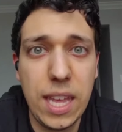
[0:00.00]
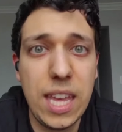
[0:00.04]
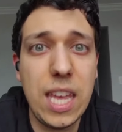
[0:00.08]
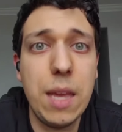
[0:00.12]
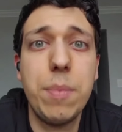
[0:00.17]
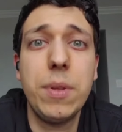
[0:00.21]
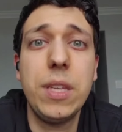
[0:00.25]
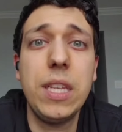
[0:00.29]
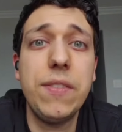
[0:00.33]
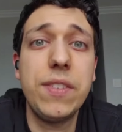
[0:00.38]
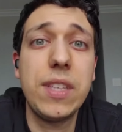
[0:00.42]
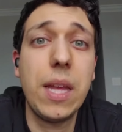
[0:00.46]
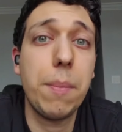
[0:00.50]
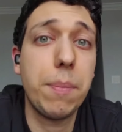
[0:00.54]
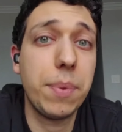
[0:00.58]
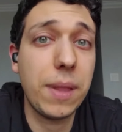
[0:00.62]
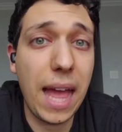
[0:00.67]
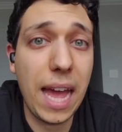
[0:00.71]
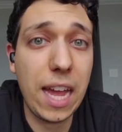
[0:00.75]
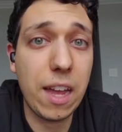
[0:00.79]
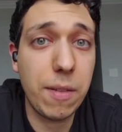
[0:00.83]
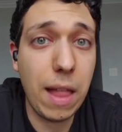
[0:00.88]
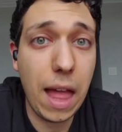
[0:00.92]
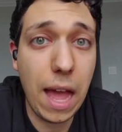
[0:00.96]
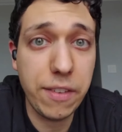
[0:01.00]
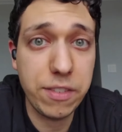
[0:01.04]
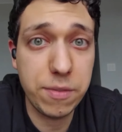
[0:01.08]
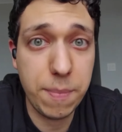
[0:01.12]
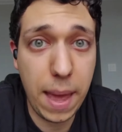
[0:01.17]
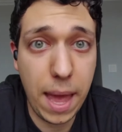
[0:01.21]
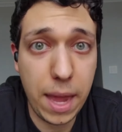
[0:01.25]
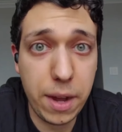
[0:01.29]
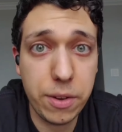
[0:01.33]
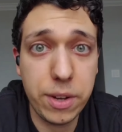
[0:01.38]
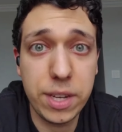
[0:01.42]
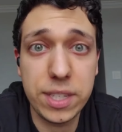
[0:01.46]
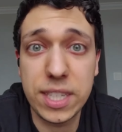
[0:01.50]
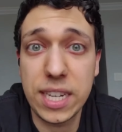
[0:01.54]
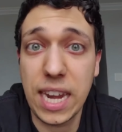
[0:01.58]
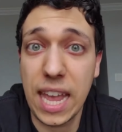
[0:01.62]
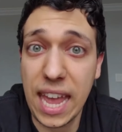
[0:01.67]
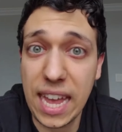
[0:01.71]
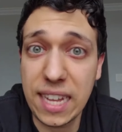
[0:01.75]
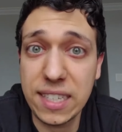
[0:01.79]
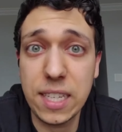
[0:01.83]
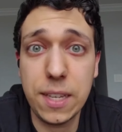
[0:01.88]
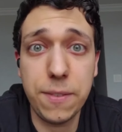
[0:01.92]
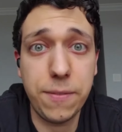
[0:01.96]
He believes that Black Lives Matter is an
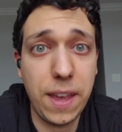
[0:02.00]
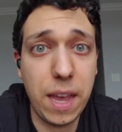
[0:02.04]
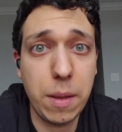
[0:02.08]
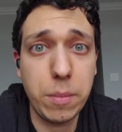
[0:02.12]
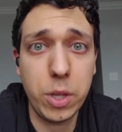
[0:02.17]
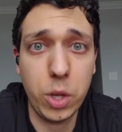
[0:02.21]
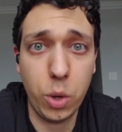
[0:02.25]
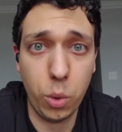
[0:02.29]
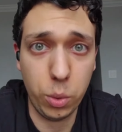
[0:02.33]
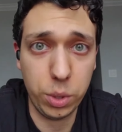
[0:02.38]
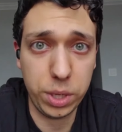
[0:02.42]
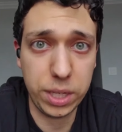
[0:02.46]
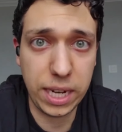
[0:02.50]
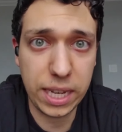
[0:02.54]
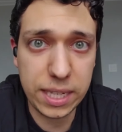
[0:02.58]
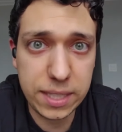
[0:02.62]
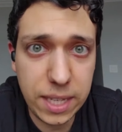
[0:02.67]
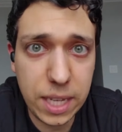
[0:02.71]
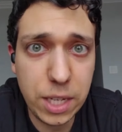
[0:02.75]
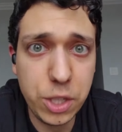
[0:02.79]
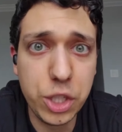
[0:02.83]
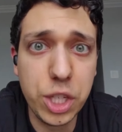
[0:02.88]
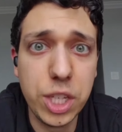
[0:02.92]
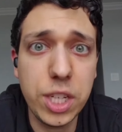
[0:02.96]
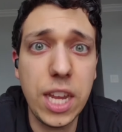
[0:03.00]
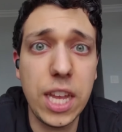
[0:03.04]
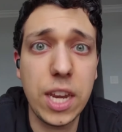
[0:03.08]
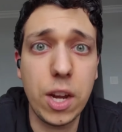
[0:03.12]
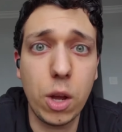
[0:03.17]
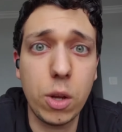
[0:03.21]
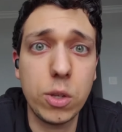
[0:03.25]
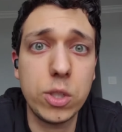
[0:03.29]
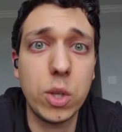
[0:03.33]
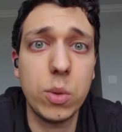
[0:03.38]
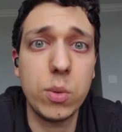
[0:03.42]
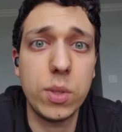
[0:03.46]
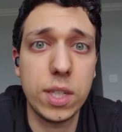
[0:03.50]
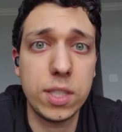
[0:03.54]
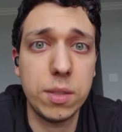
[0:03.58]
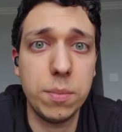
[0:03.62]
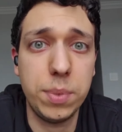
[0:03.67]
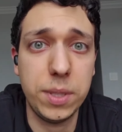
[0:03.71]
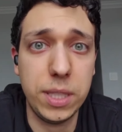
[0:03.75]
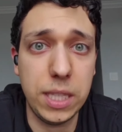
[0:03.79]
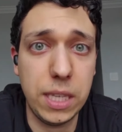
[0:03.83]
anti-family organization and also doesn't